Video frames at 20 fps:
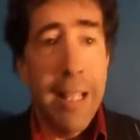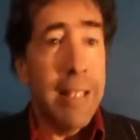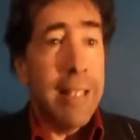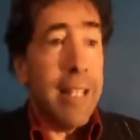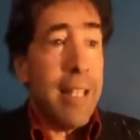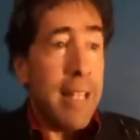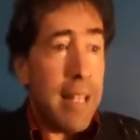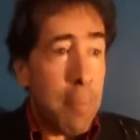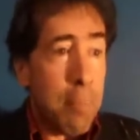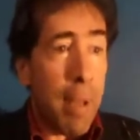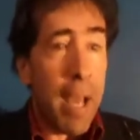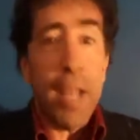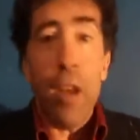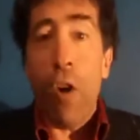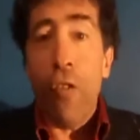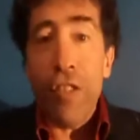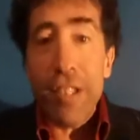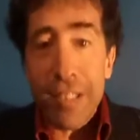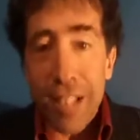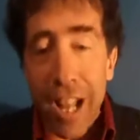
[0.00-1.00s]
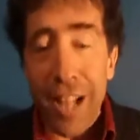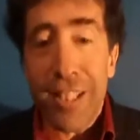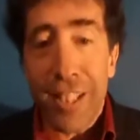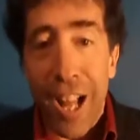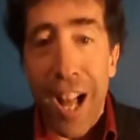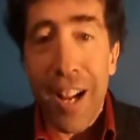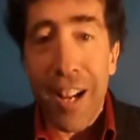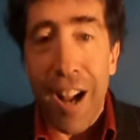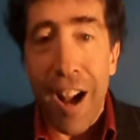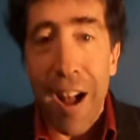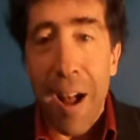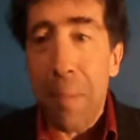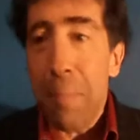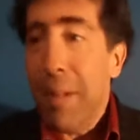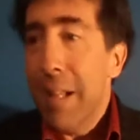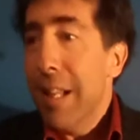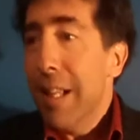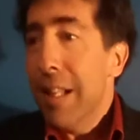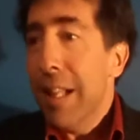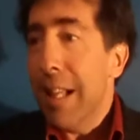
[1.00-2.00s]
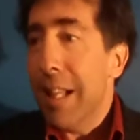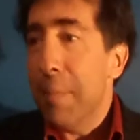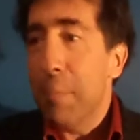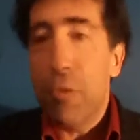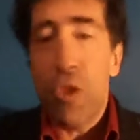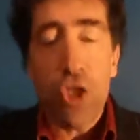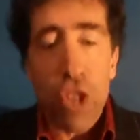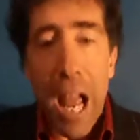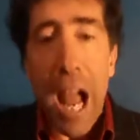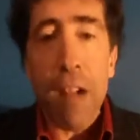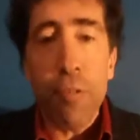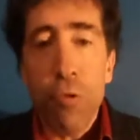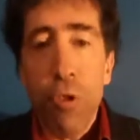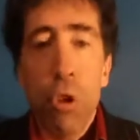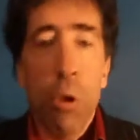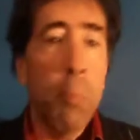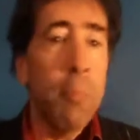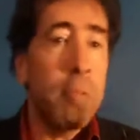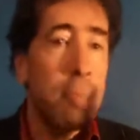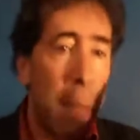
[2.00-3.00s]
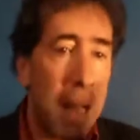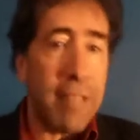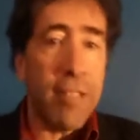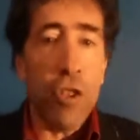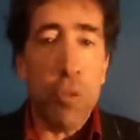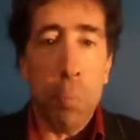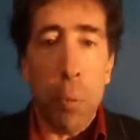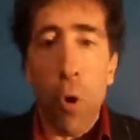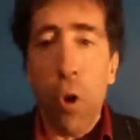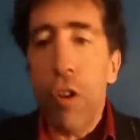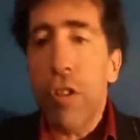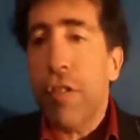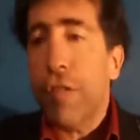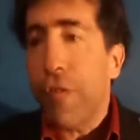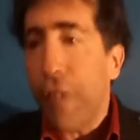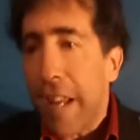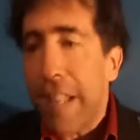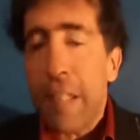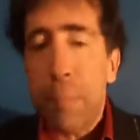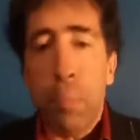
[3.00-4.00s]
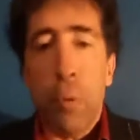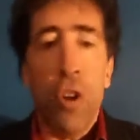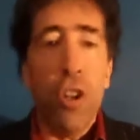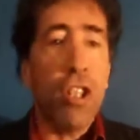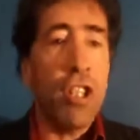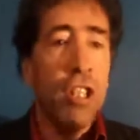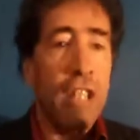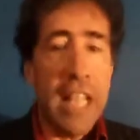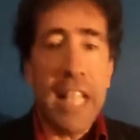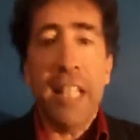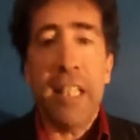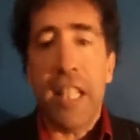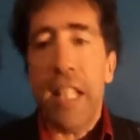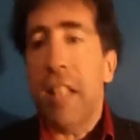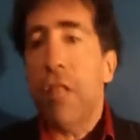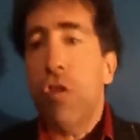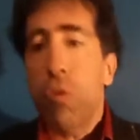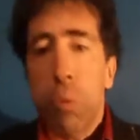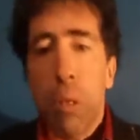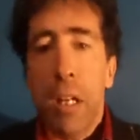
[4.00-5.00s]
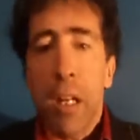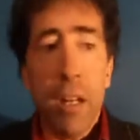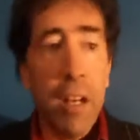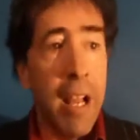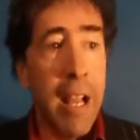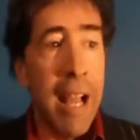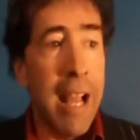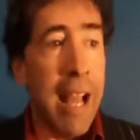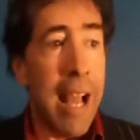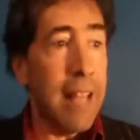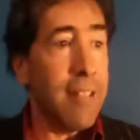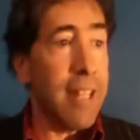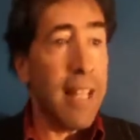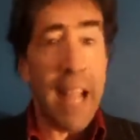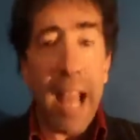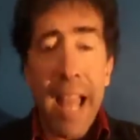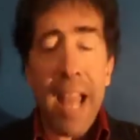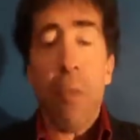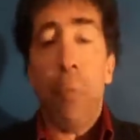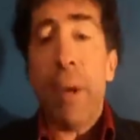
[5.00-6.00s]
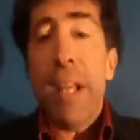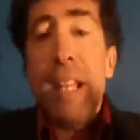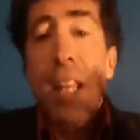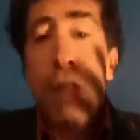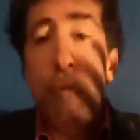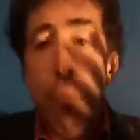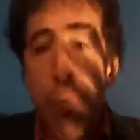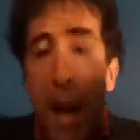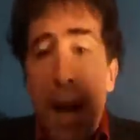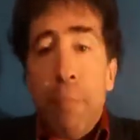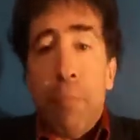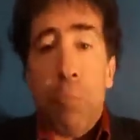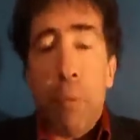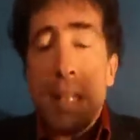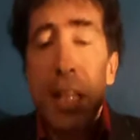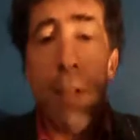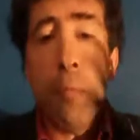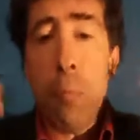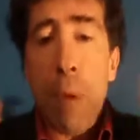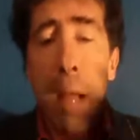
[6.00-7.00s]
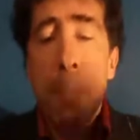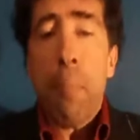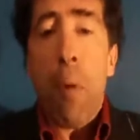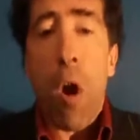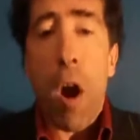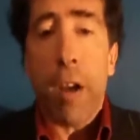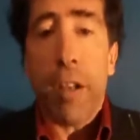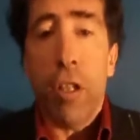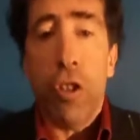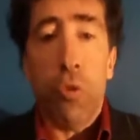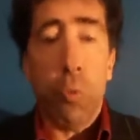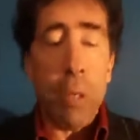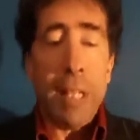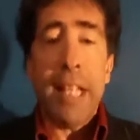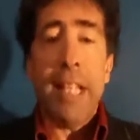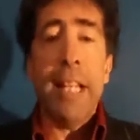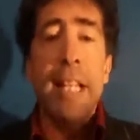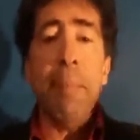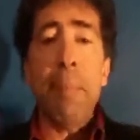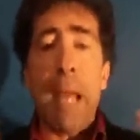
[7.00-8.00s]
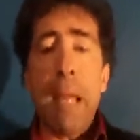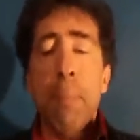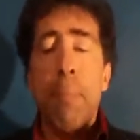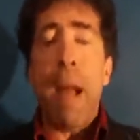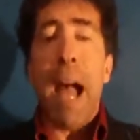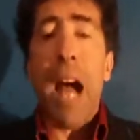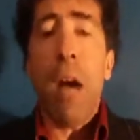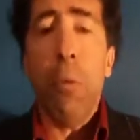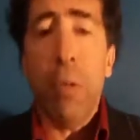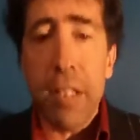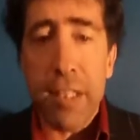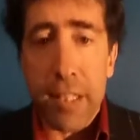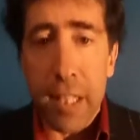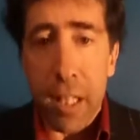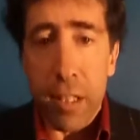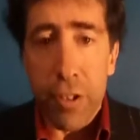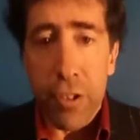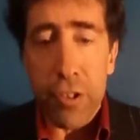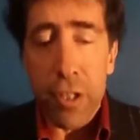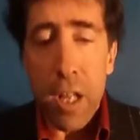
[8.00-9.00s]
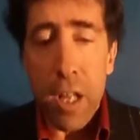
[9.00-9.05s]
to eBay, Overstock.com, uh, chat rooms, message boards, Facebook, LinkedIn, Twitter, and saying, hey, we need reps, we need web marketers, we need eBay power sellers